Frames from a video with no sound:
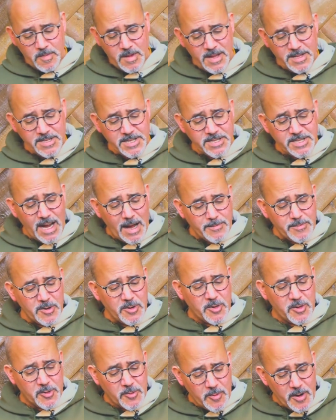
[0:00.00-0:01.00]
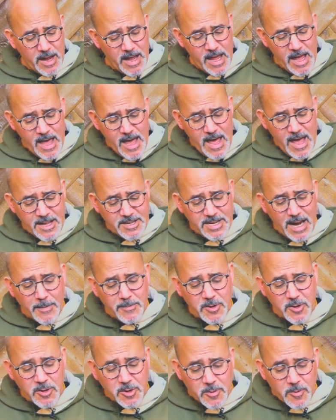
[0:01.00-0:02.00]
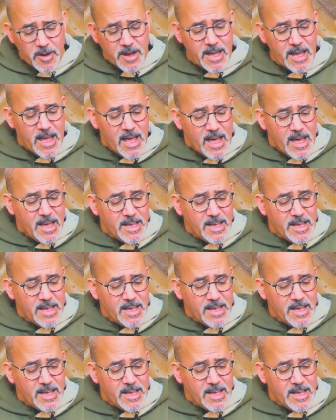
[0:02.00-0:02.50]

into chapter 3. And chapter 3